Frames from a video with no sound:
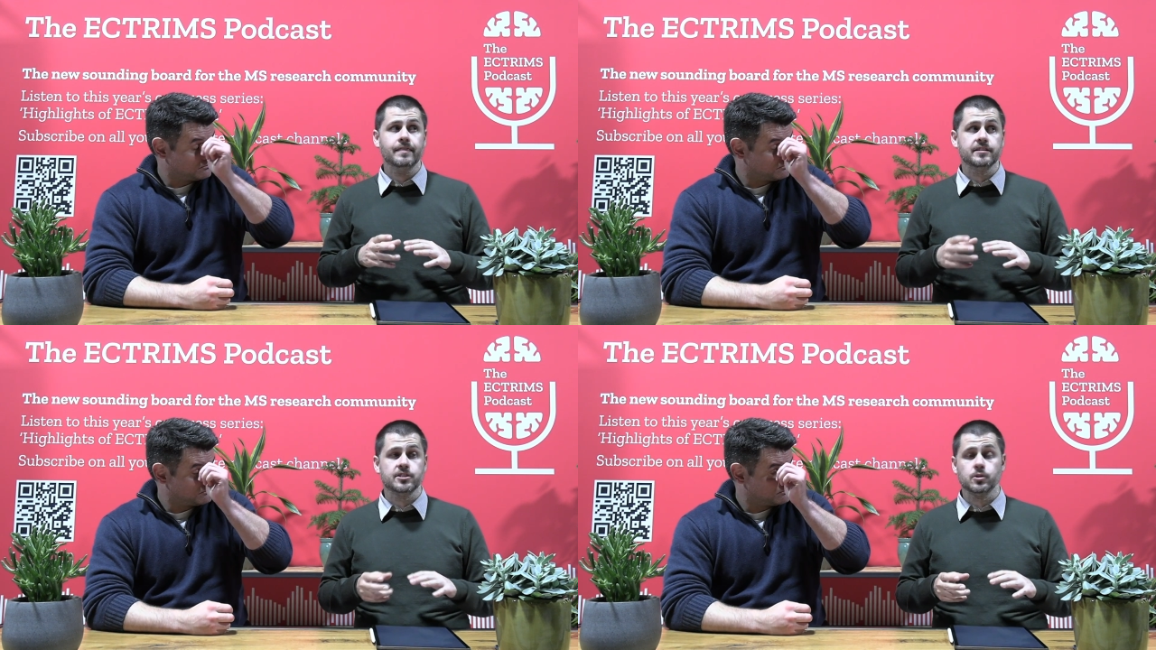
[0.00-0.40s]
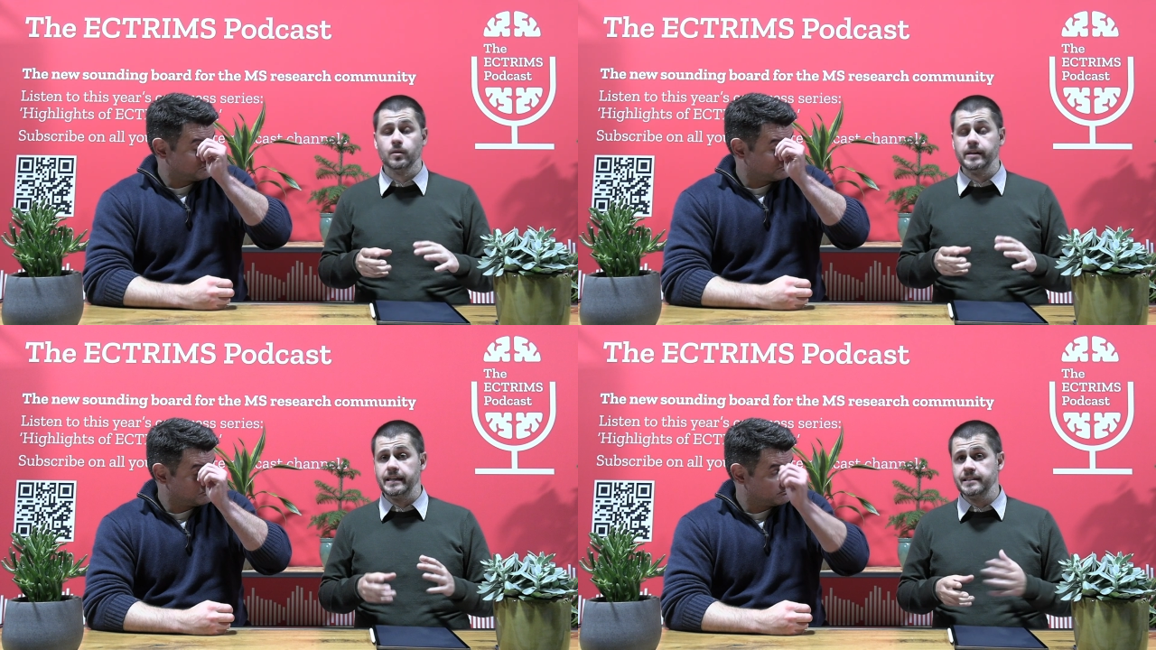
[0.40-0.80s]
Speaker 1: The
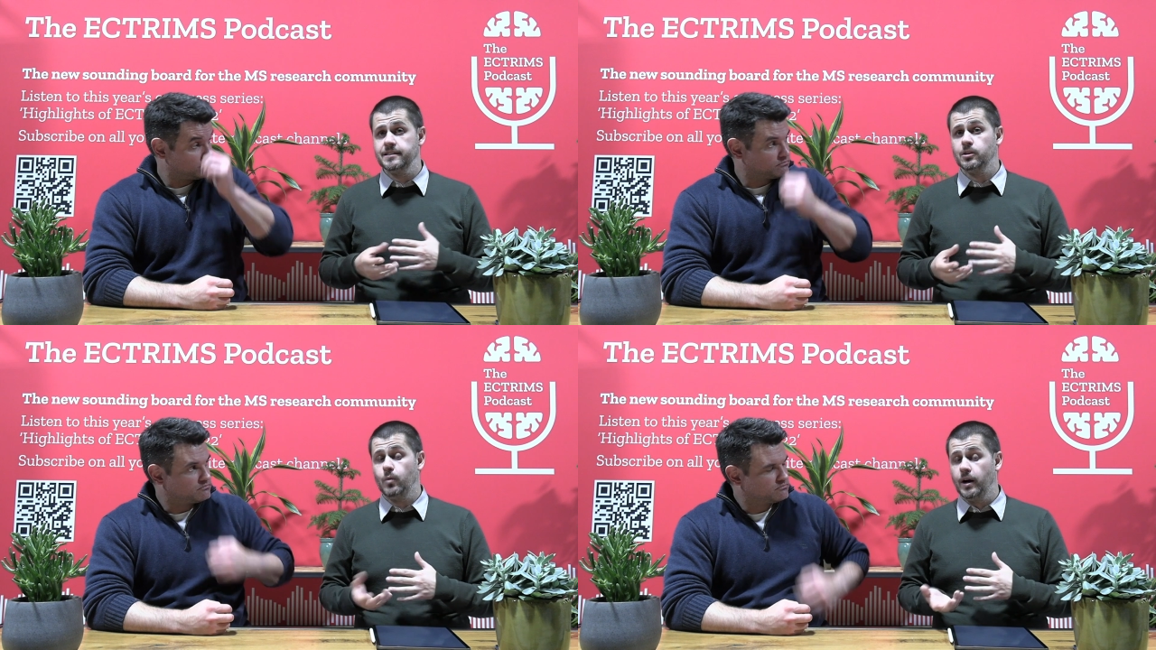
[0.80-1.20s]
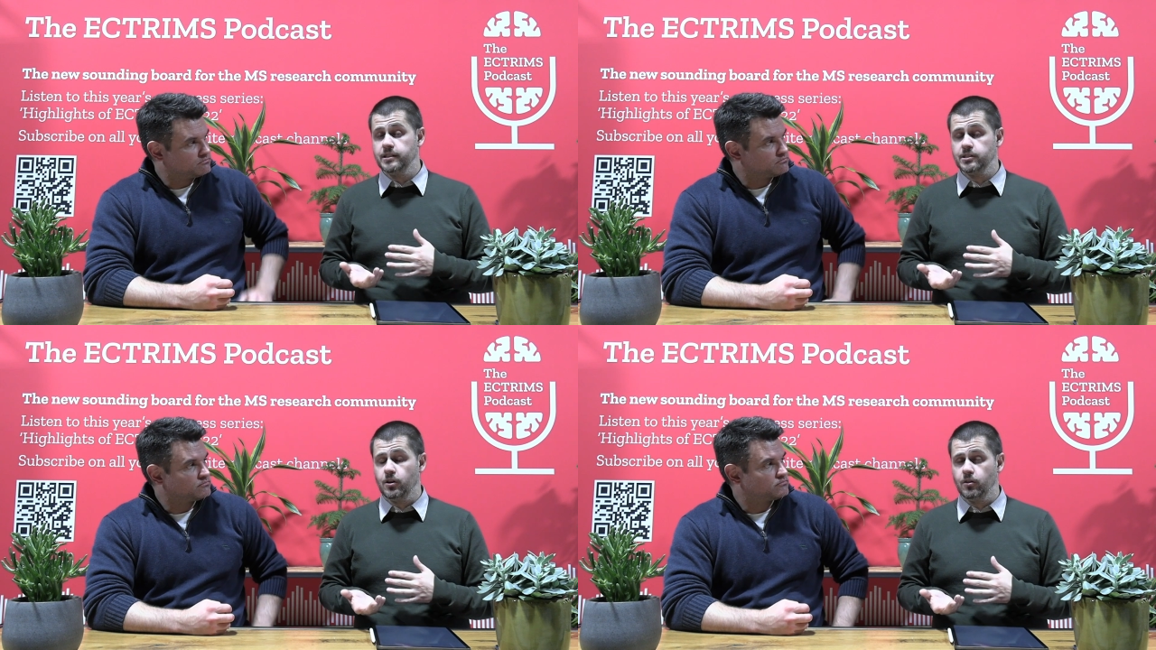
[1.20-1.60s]
story isn't quite
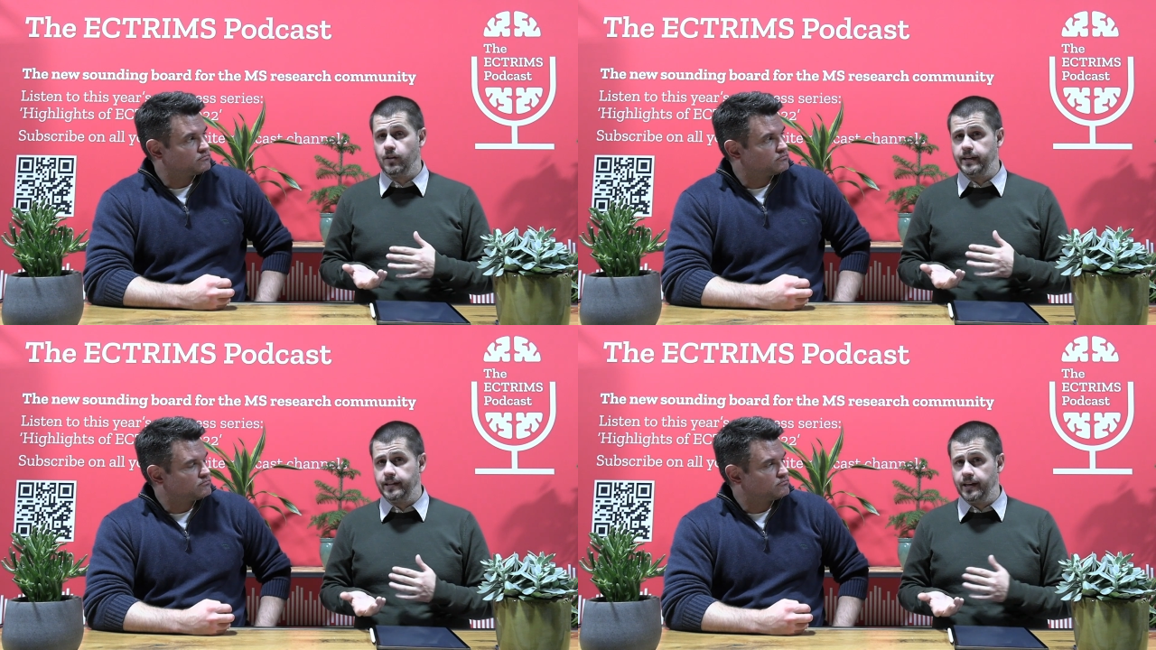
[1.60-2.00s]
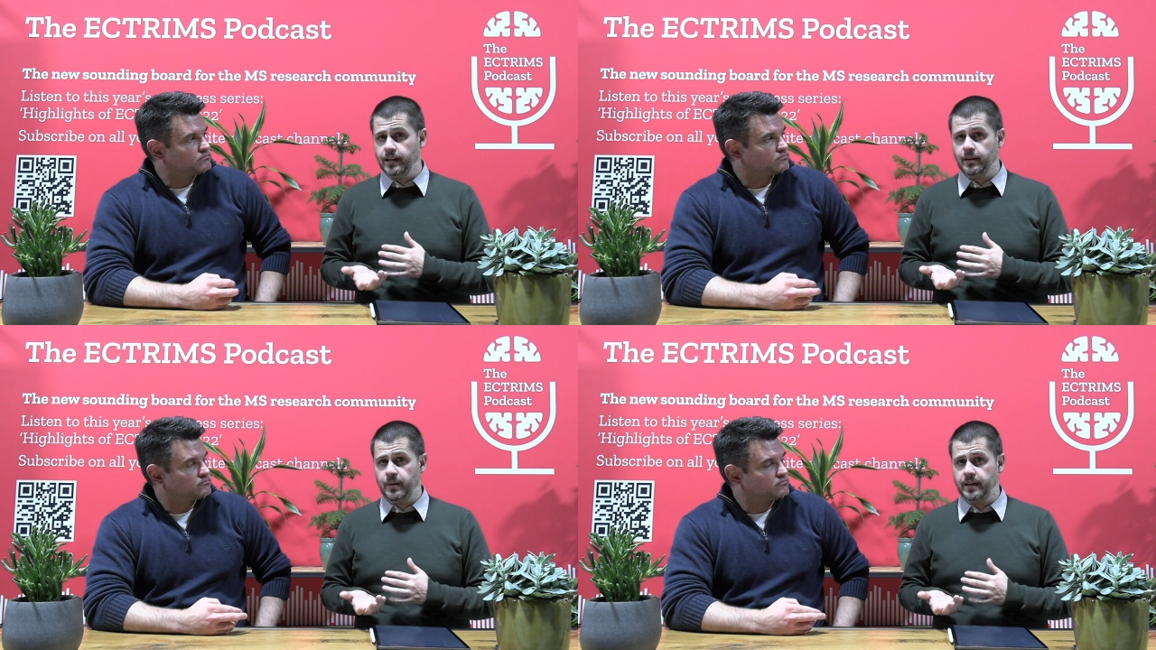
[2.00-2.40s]
as concrete
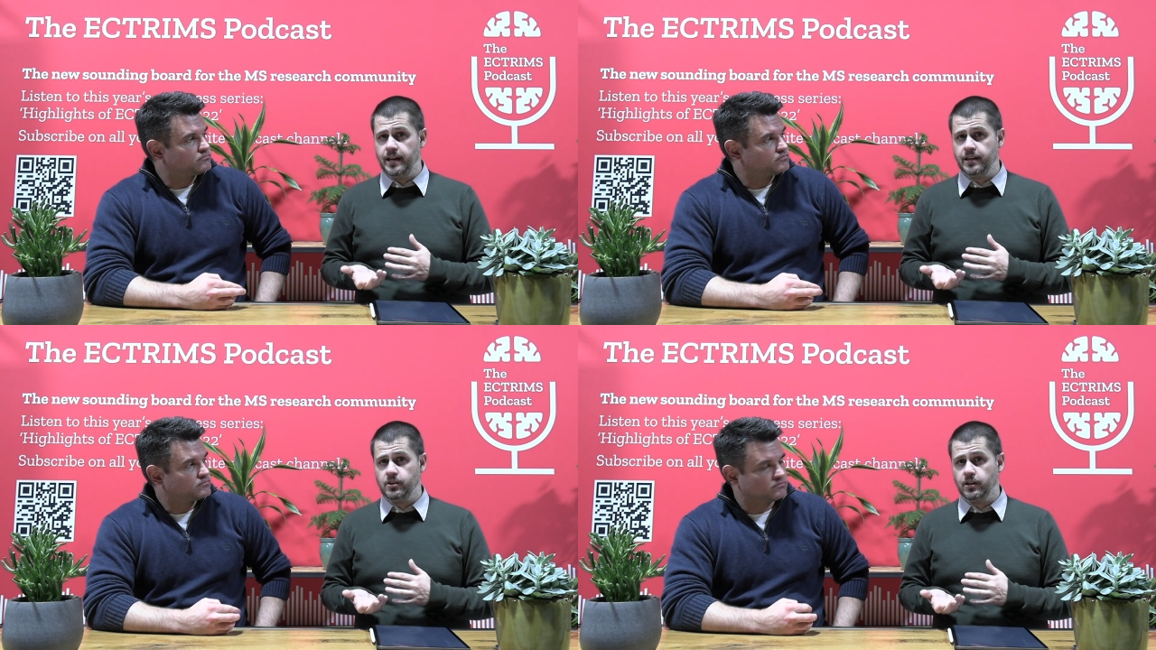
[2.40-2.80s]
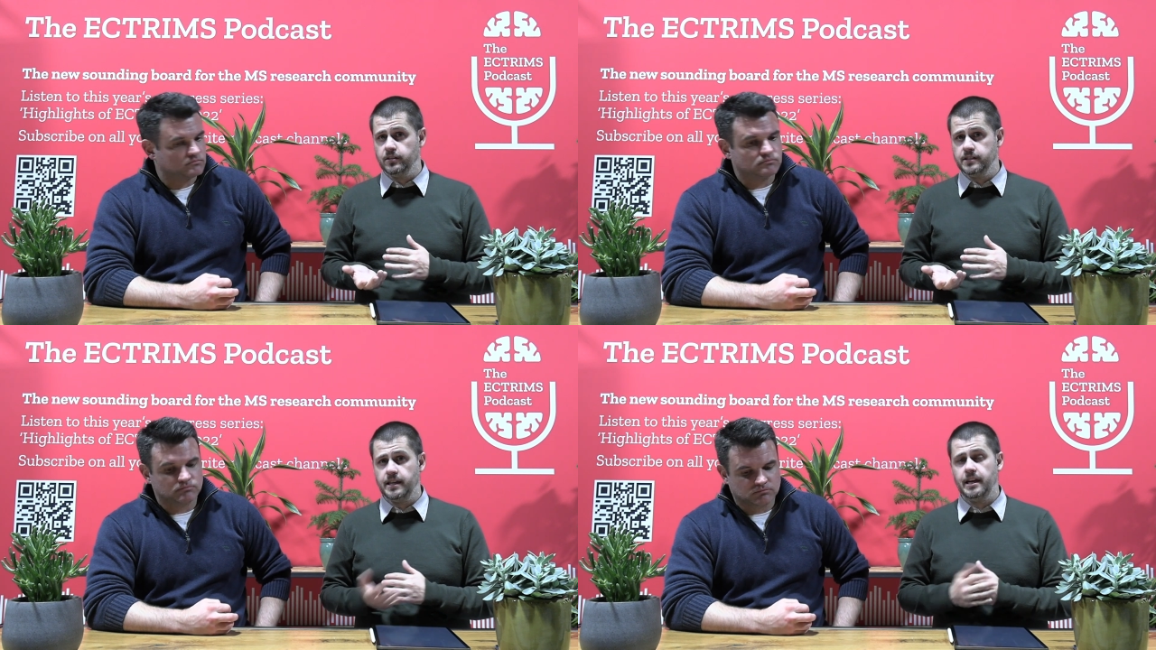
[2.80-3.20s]
yet in pediatric
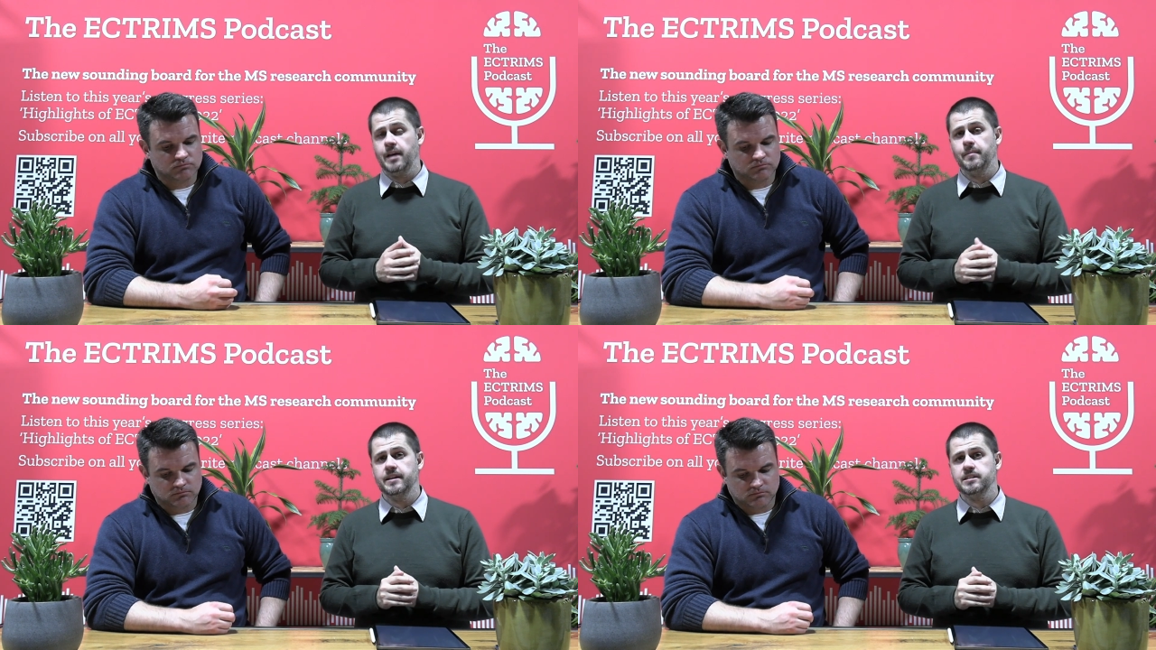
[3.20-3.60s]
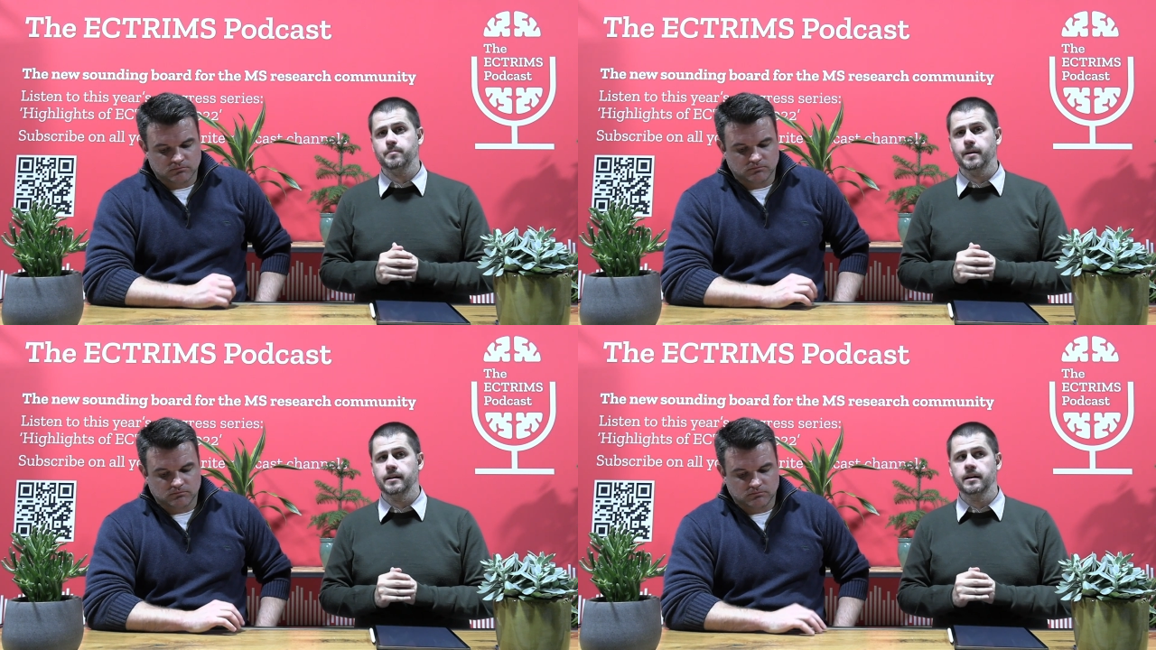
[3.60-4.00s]
onset MS,
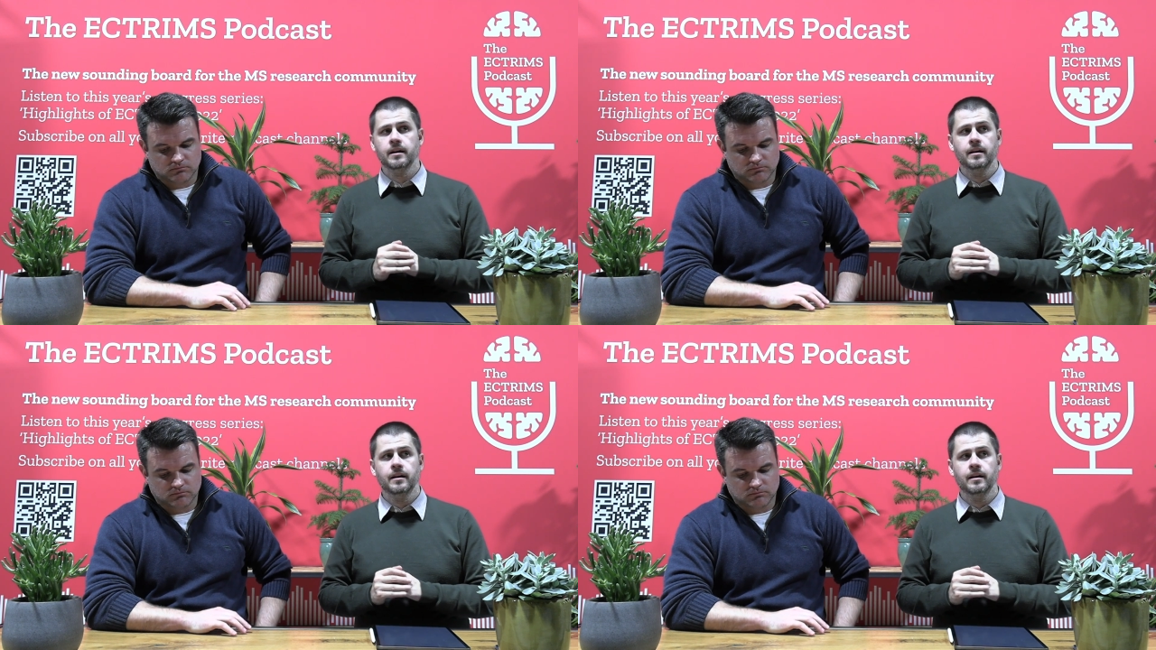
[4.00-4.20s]
but